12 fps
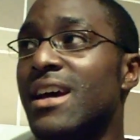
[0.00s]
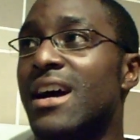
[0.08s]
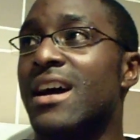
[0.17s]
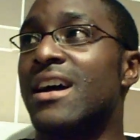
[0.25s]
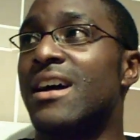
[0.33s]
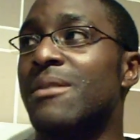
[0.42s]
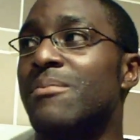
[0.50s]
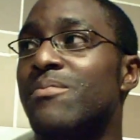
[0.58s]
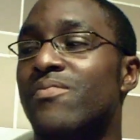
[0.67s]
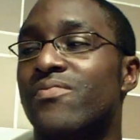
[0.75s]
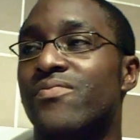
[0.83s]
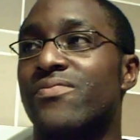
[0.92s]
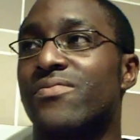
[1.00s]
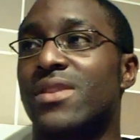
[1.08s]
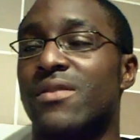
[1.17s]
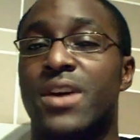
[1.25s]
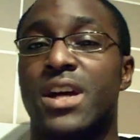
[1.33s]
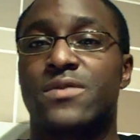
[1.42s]
the
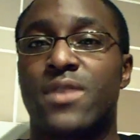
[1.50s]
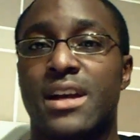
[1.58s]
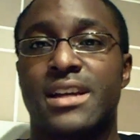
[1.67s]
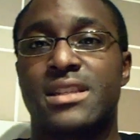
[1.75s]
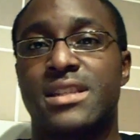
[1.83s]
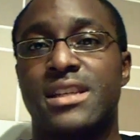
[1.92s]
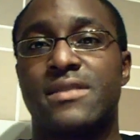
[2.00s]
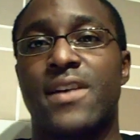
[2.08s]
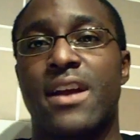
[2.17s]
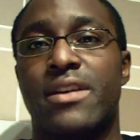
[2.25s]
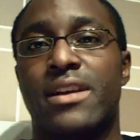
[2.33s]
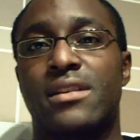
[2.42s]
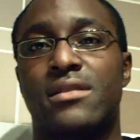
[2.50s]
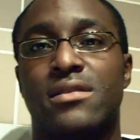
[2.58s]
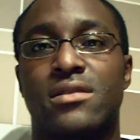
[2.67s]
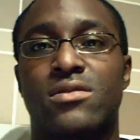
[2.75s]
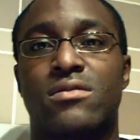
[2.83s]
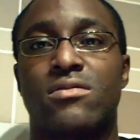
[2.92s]
first fight against Heath Herring,
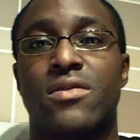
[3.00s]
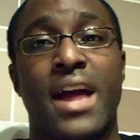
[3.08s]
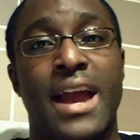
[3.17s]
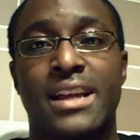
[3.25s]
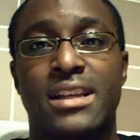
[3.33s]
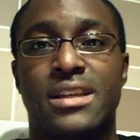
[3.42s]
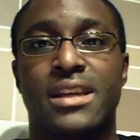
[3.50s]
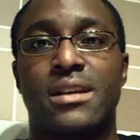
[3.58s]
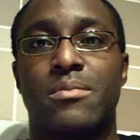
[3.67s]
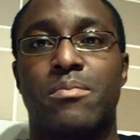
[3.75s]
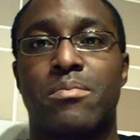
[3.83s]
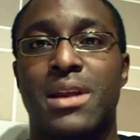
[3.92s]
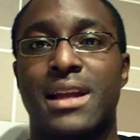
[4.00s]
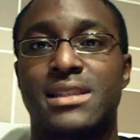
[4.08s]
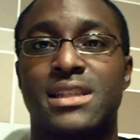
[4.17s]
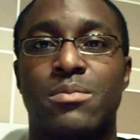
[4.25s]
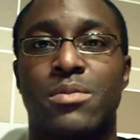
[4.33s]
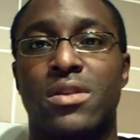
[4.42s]
got that head kick,
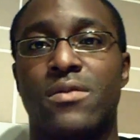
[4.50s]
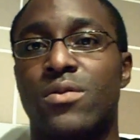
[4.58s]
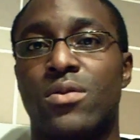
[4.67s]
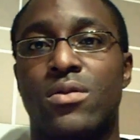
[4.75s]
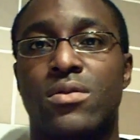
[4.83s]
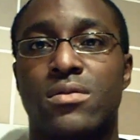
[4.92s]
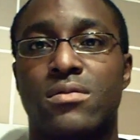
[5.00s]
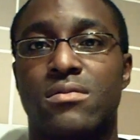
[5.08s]
planted him on the floor.